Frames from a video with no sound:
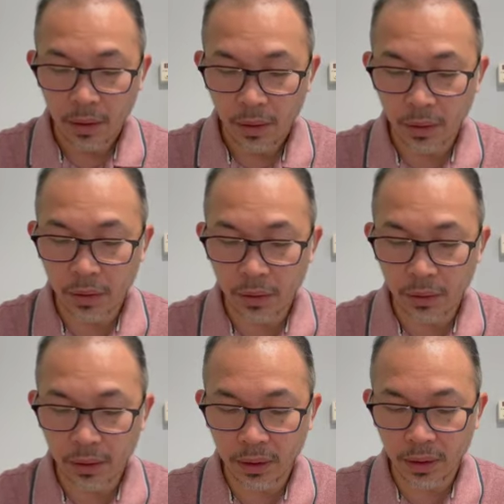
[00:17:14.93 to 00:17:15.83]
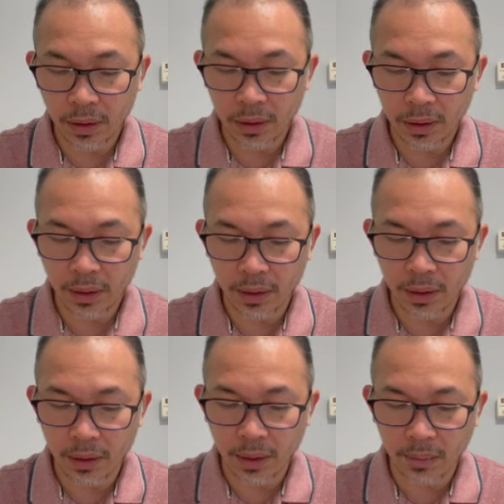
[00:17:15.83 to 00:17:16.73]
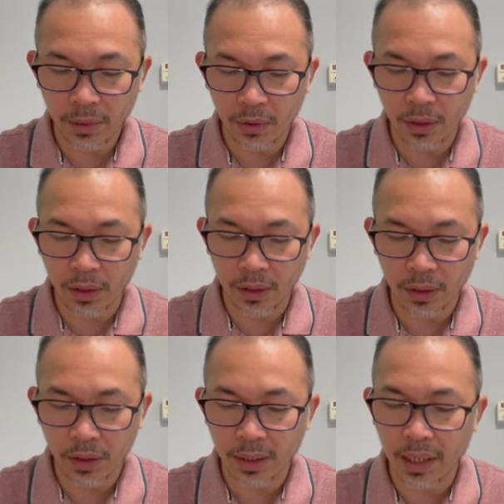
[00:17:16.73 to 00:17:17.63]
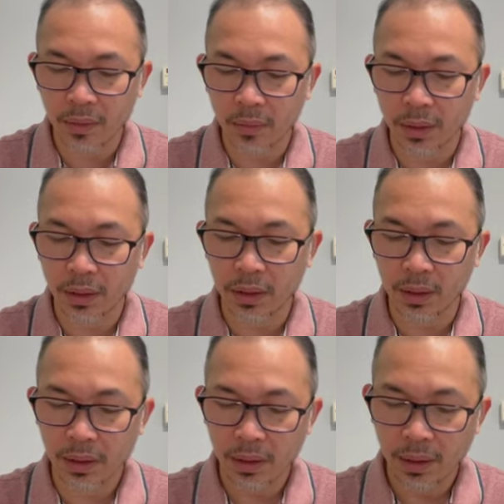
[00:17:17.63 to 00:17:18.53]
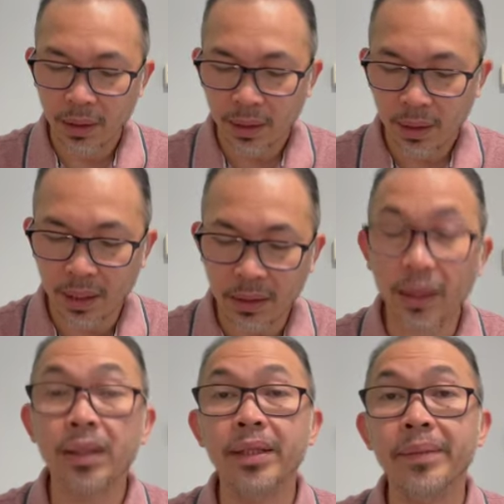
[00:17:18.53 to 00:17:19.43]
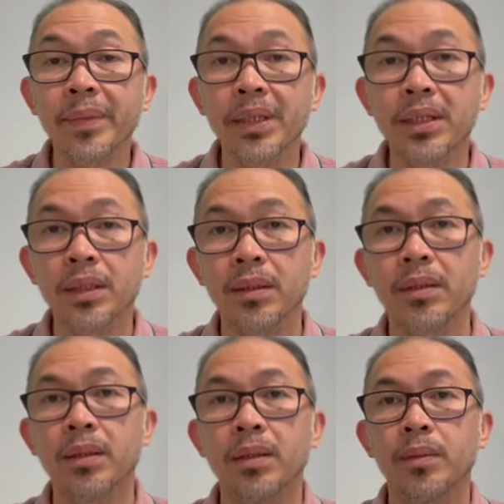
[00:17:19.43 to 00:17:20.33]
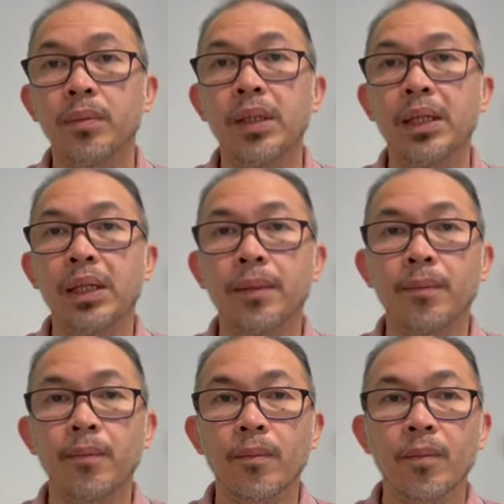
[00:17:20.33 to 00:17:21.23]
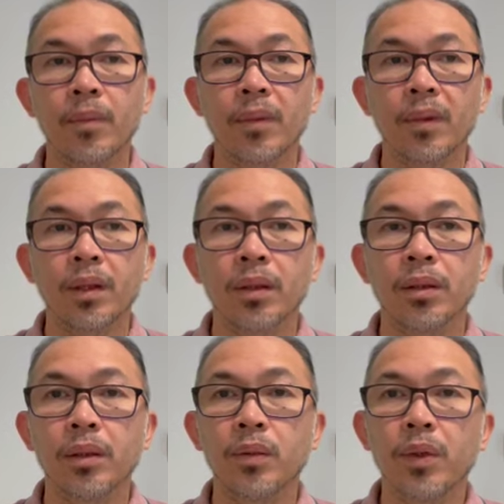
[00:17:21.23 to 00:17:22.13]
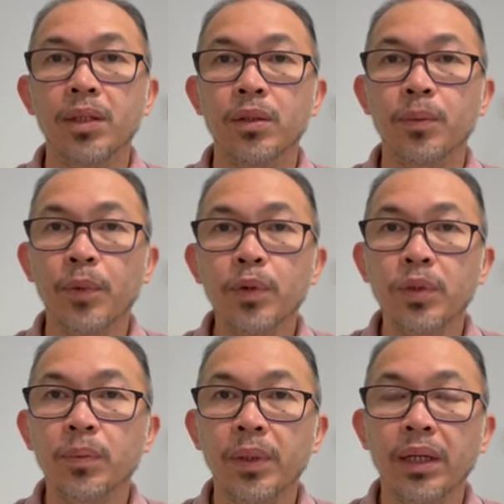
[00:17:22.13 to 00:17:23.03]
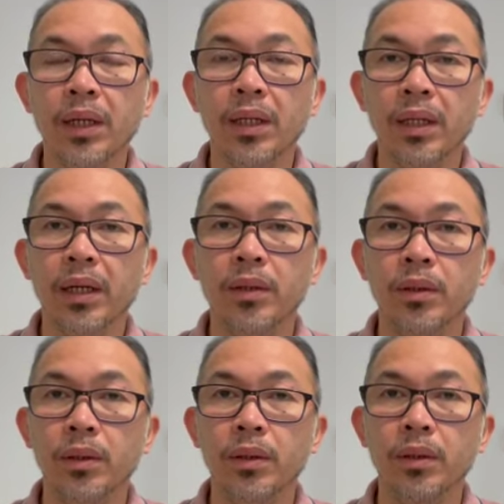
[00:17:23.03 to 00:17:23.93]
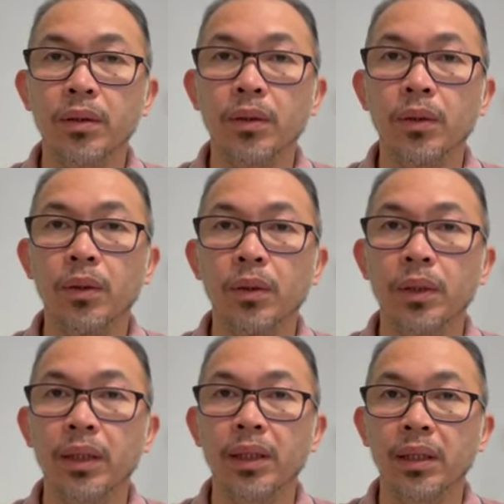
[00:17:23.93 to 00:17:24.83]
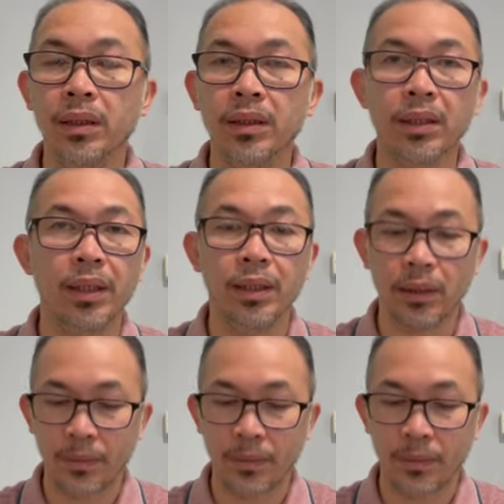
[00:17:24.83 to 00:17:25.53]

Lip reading: You notice this just in time to change the sandwich. That's a near miss. Meaning, there was supposed to be an error or an incident